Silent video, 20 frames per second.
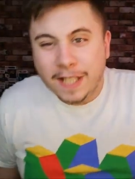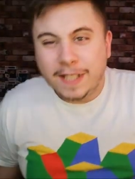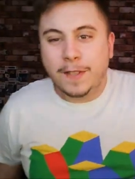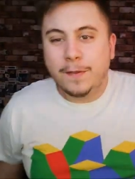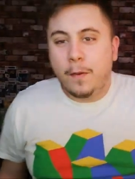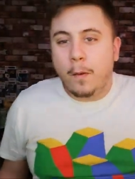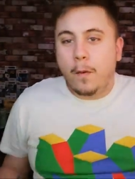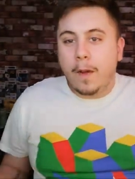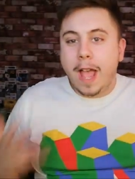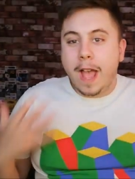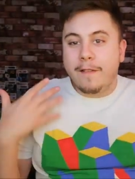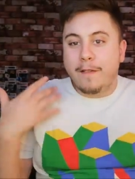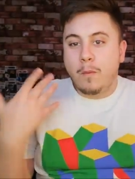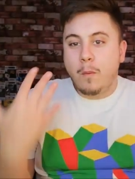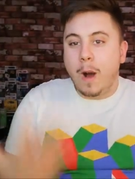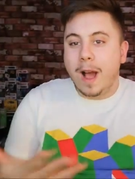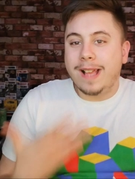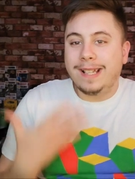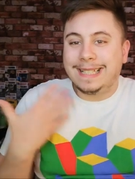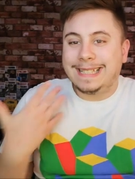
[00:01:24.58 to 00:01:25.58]
so, for, yeah, from
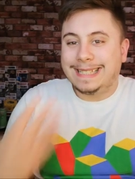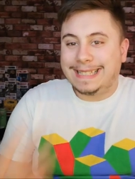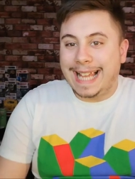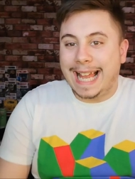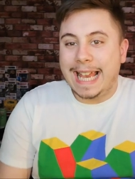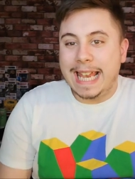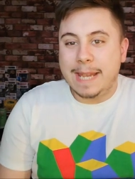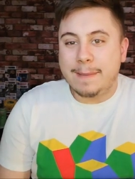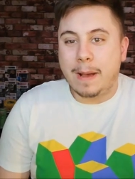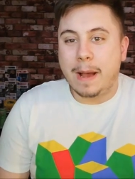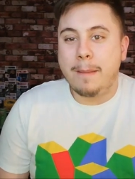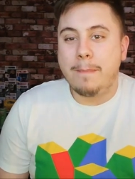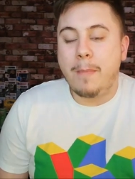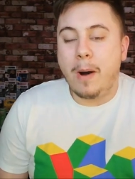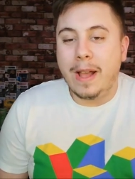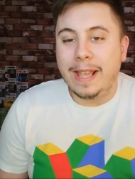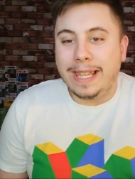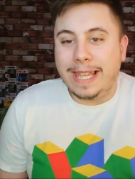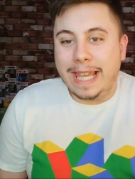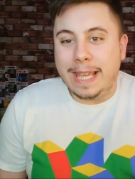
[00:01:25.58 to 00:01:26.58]
what I understand about
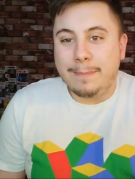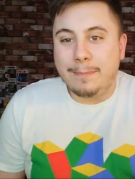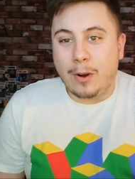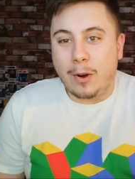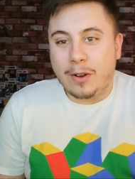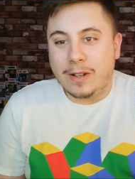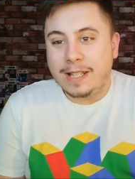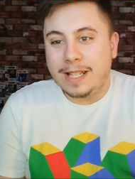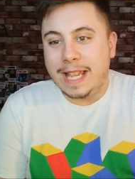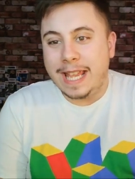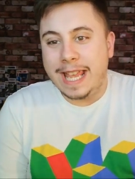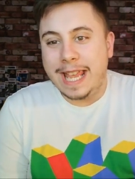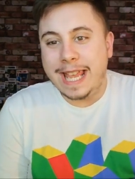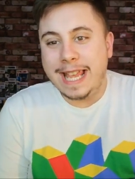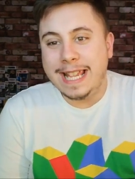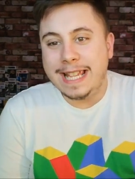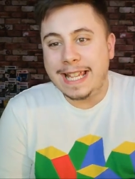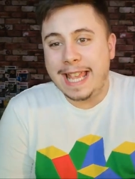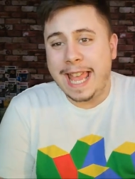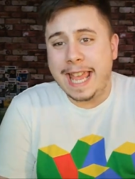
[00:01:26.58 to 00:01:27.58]
My Geek Box, it
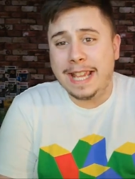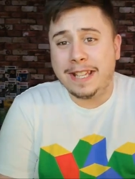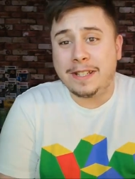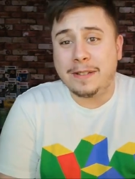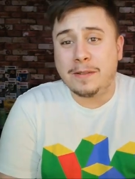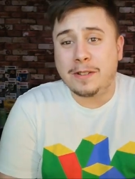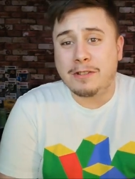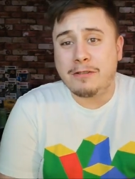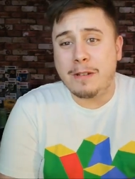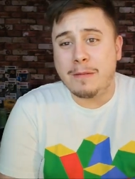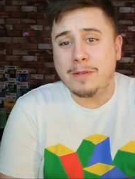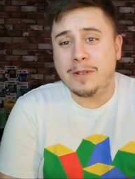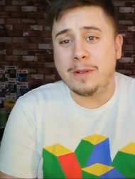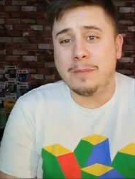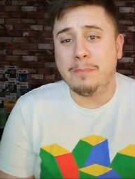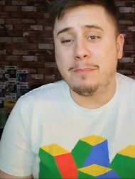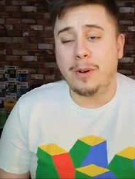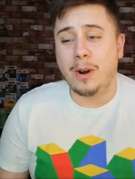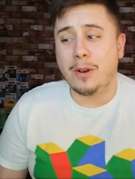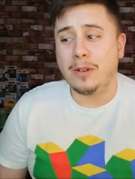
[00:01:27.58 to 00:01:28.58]
is a
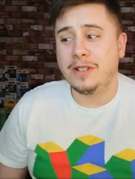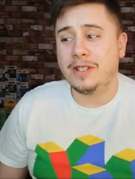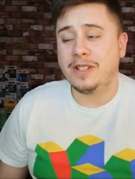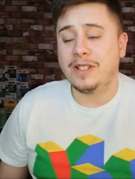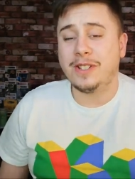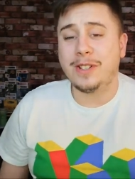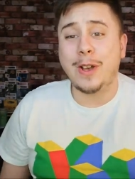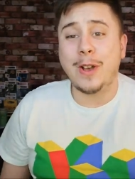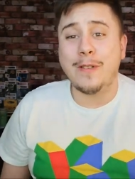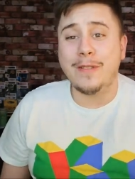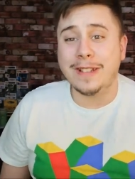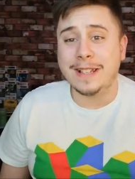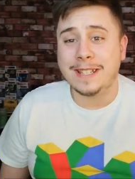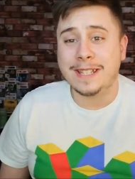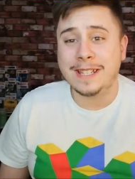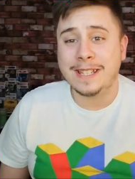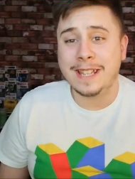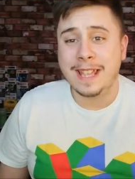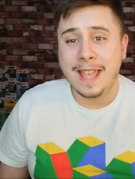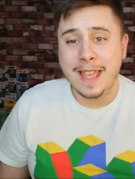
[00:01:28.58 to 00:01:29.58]
subscription box
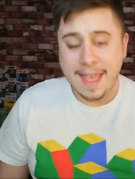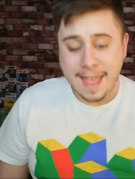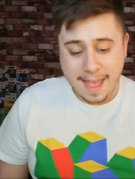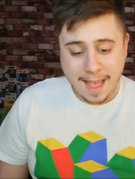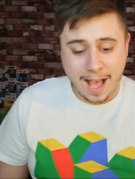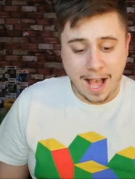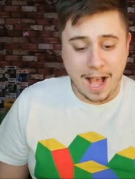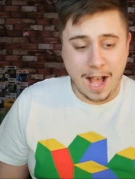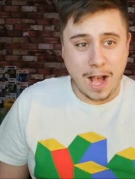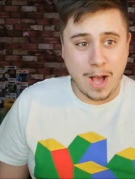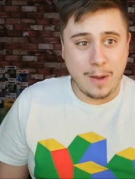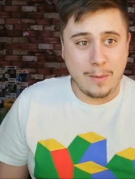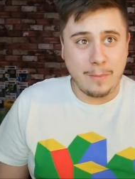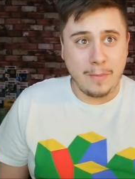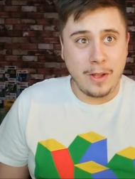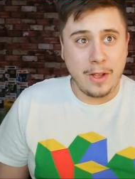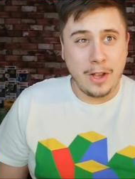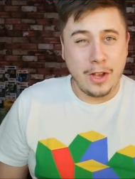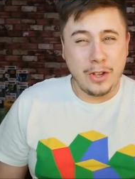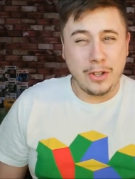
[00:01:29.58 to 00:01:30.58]
service.
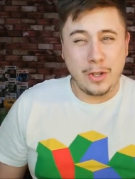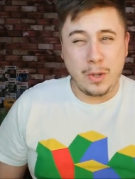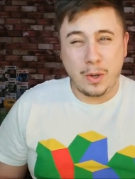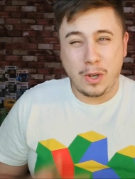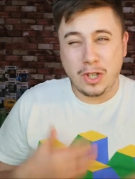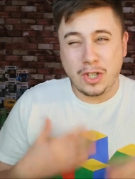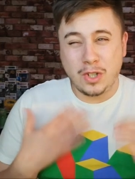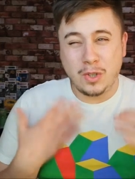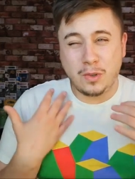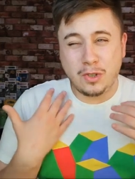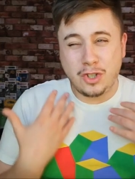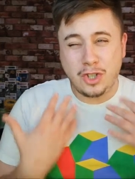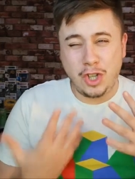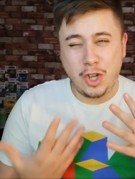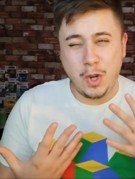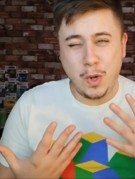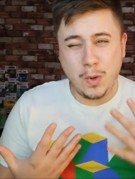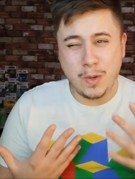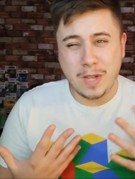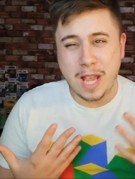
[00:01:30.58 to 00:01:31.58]
Um, you can sort of
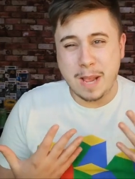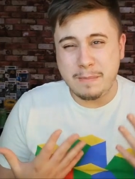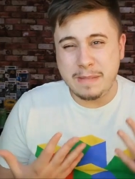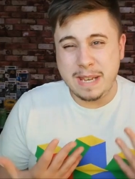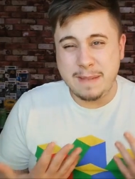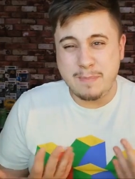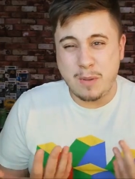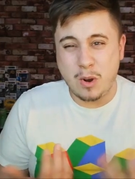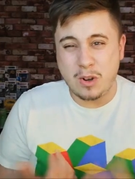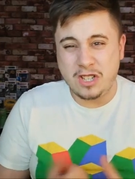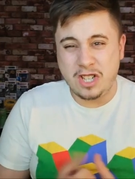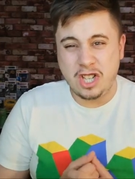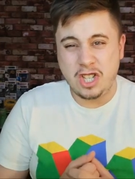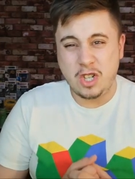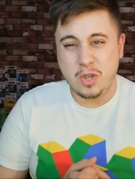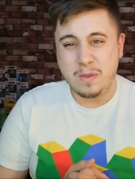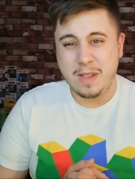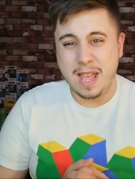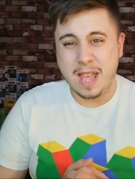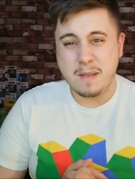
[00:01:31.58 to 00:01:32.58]
choose how many boxes
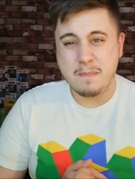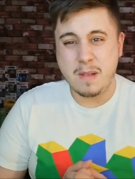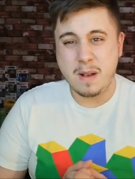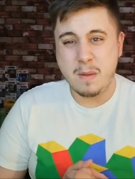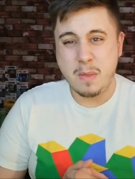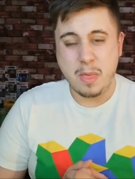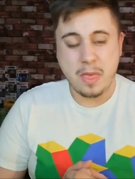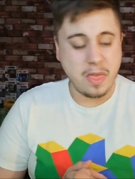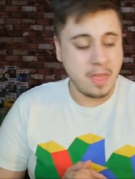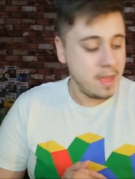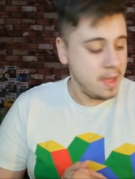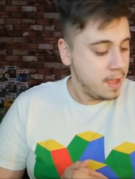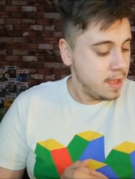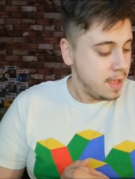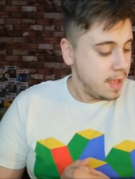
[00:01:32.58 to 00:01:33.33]
you get a month.